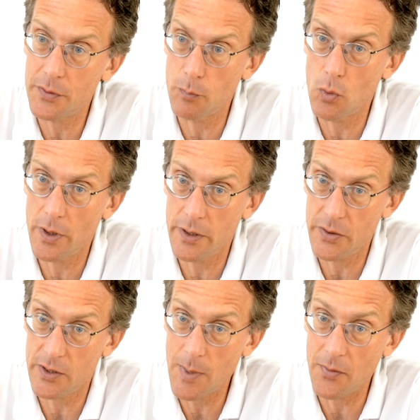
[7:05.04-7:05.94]
more than
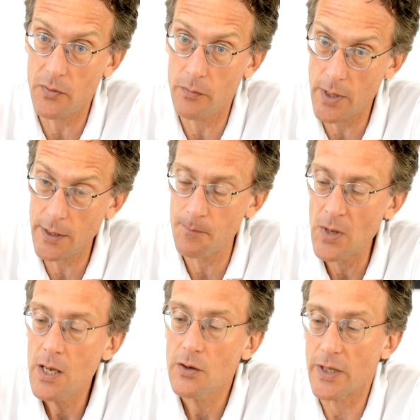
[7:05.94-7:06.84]
6 months, right?
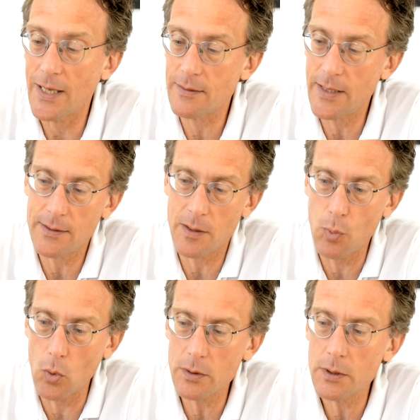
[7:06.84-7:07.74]
So that's
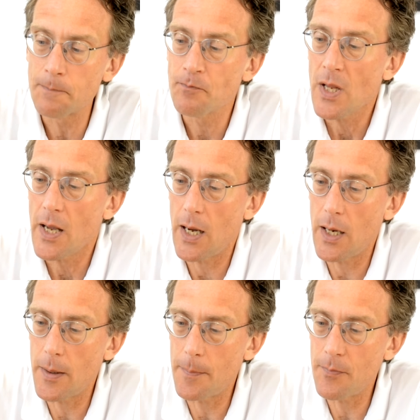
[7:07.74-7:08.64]
important.
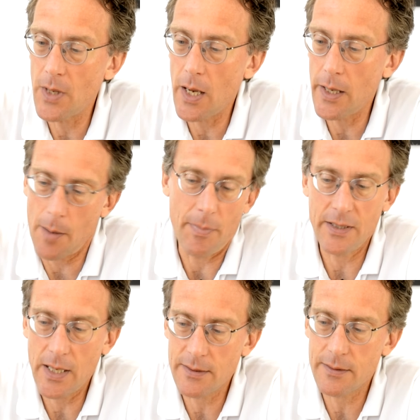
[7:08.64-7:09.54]
But
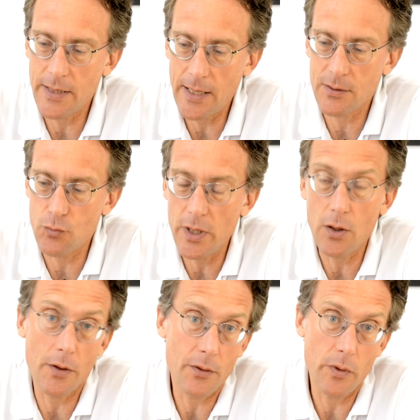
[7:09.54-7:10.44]
that's really
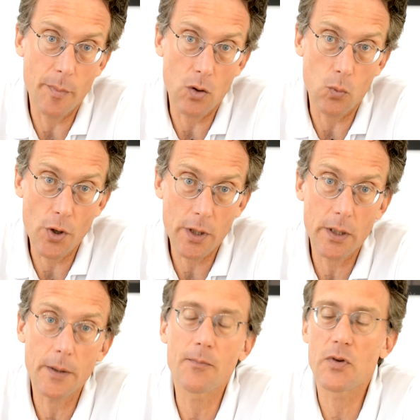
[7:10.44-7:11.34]
on the remote
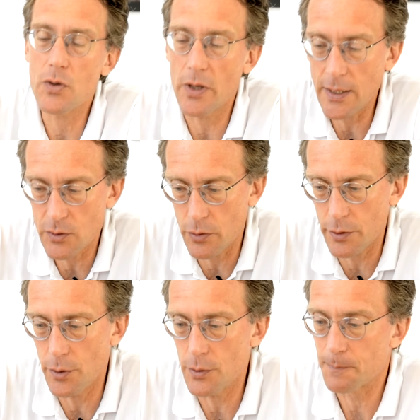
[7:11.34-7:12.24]
worker. So that's good
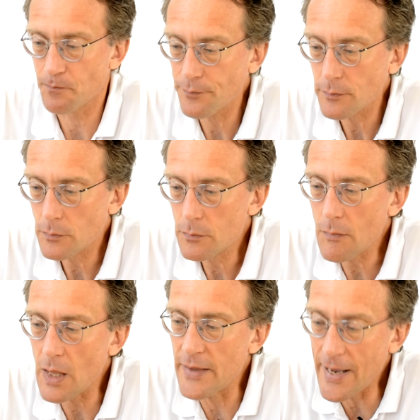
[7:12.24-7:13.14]
news.
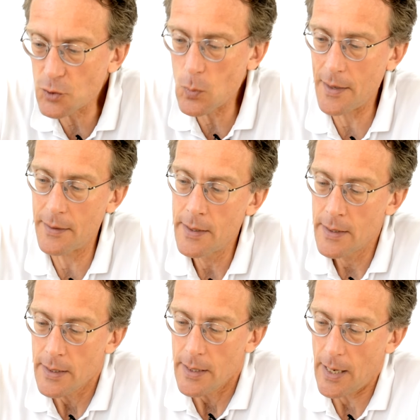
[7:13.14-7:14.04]
Next one,
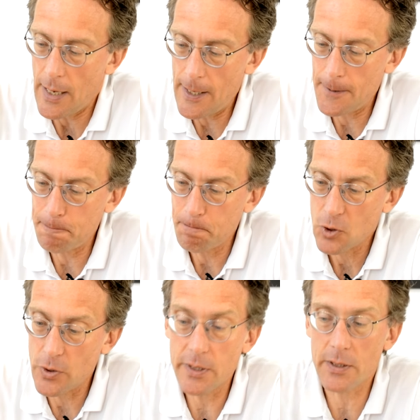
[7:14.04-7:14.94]

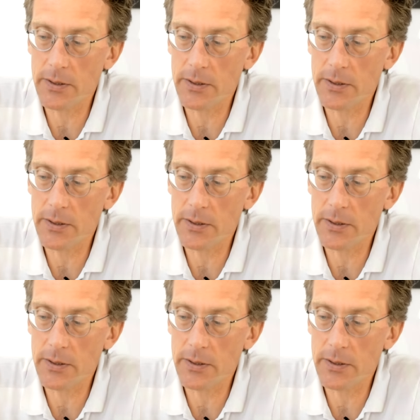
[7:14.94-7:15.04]
critical